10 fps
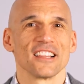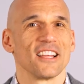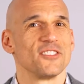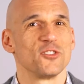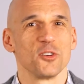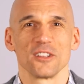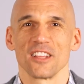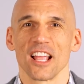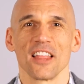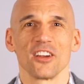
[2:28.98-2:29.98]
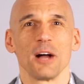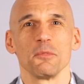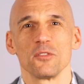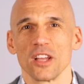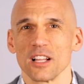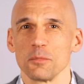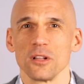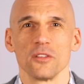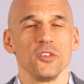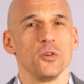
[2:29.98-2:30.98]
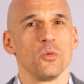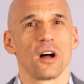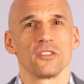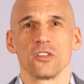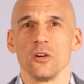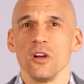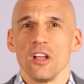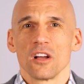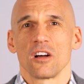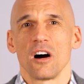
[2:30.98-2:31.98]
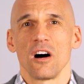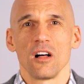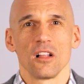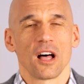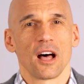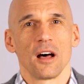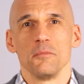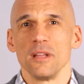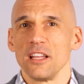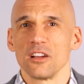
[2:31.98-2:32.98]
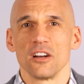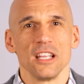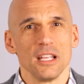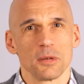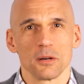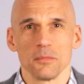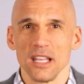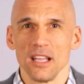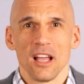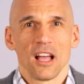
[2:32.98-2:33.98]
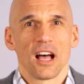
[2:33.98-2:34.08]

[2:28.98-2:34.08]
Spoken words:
Let's do it together. I'm available if you want to call me or email me,